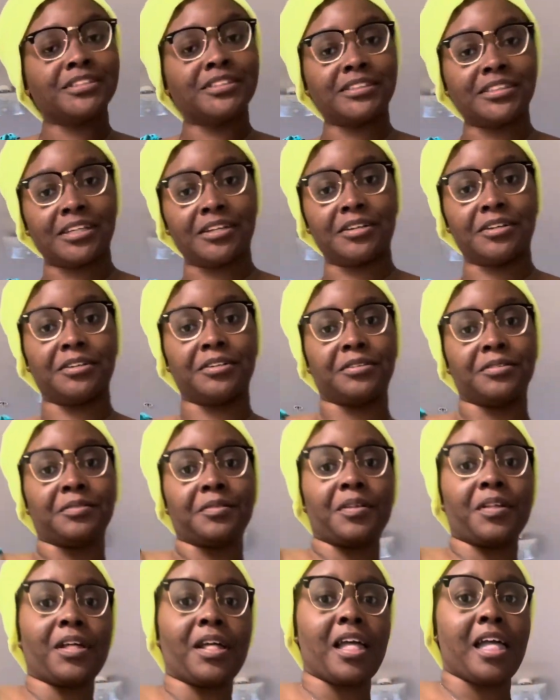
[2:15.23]
So
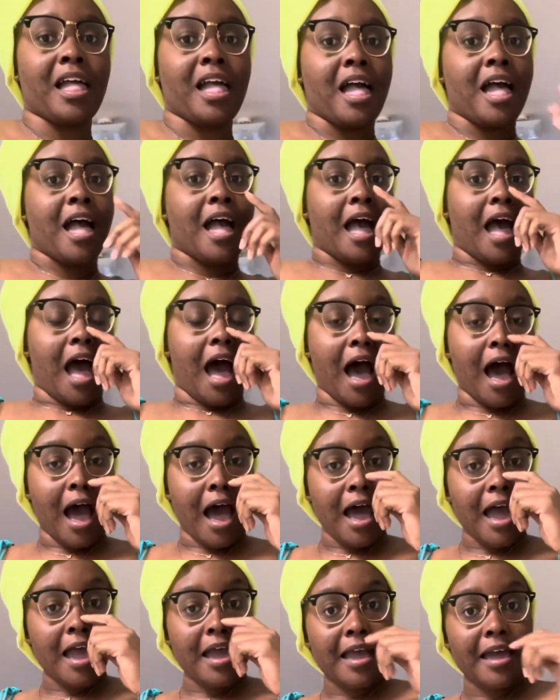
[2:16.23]
I